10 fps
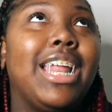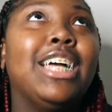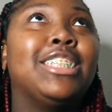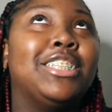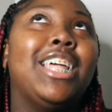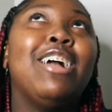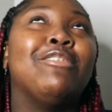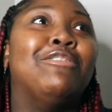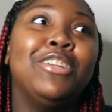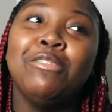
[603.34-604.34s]
that
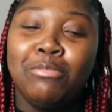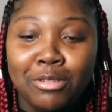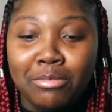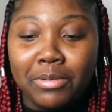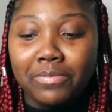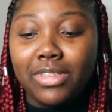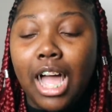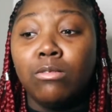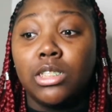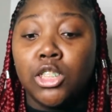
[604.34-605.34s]
what really blew me.
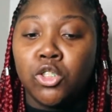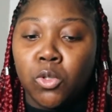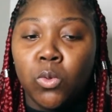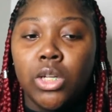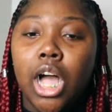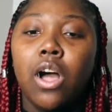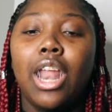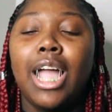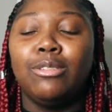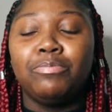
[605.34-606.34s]
I was in school, y'all.
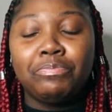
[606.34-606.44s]
Like,